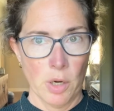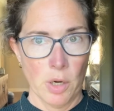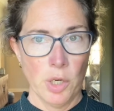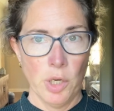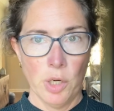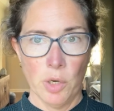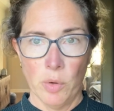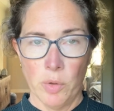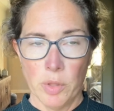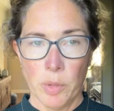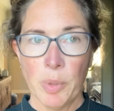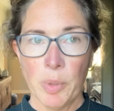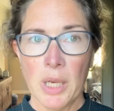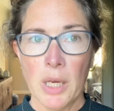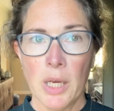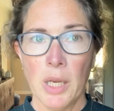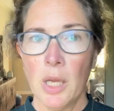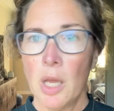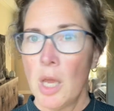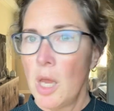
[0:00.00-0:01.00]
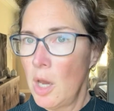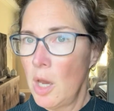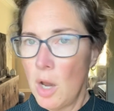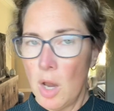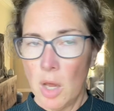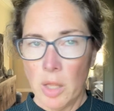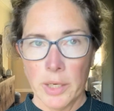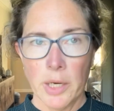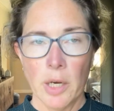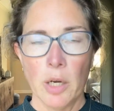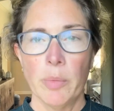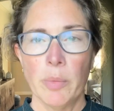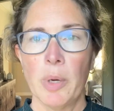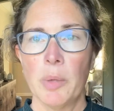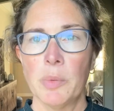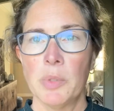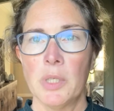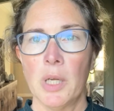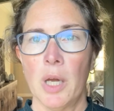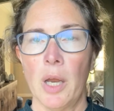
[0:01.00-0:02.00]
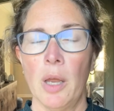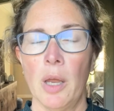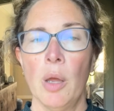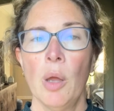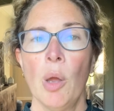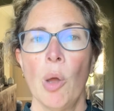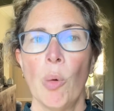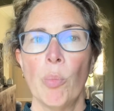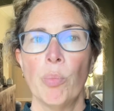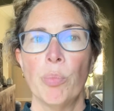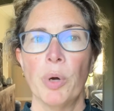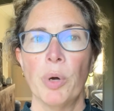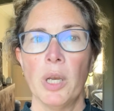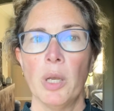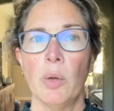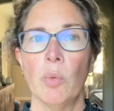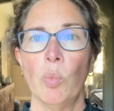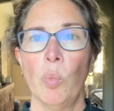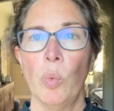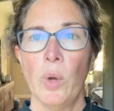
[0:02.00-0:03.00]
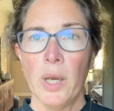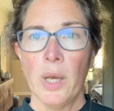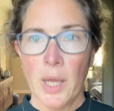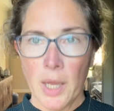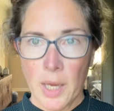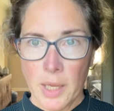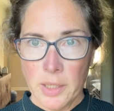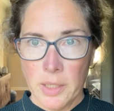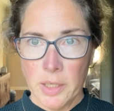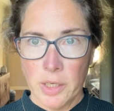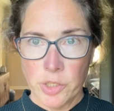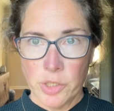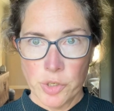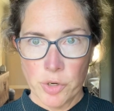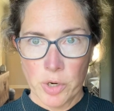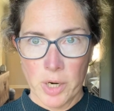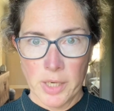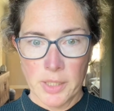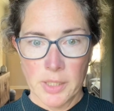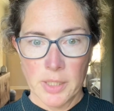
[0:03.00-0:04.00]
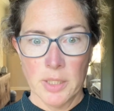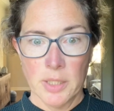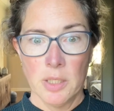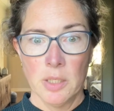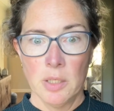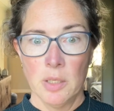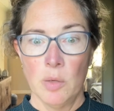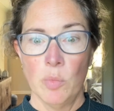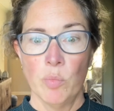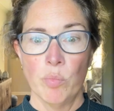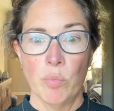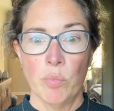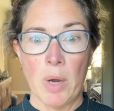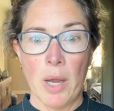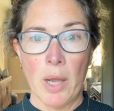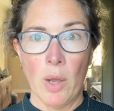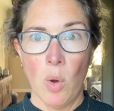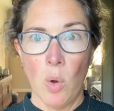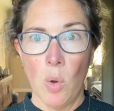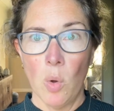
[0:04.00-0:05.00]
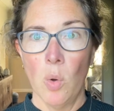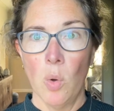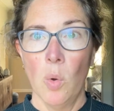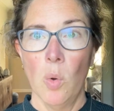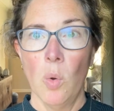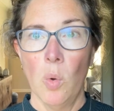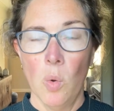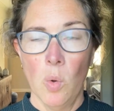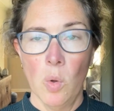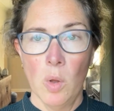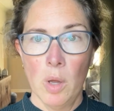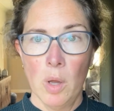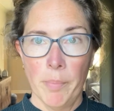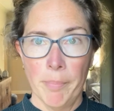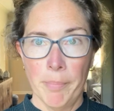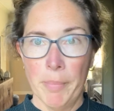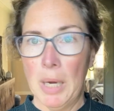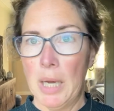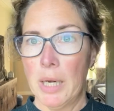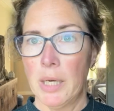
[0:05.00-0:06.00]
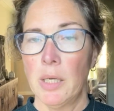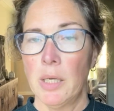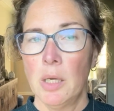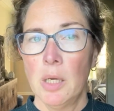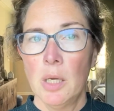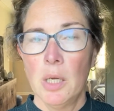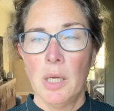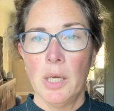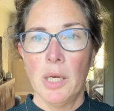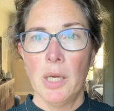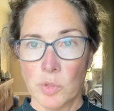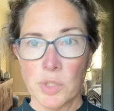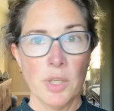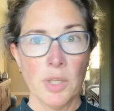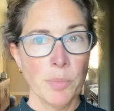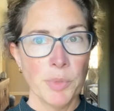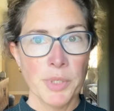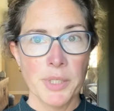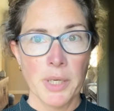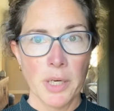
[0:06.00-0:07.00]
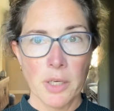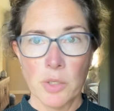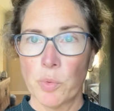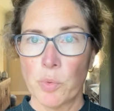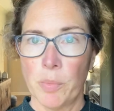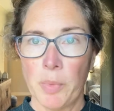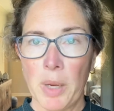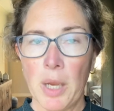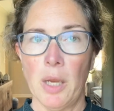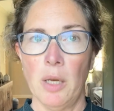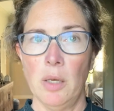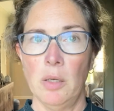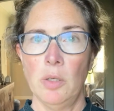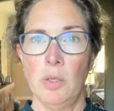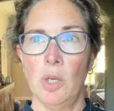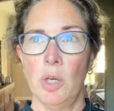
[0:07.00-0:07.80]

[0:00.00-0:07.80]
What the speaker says: In the beginning, all I cared about was diet, but it went ahead and addressed my whole body. Some mistakes were made.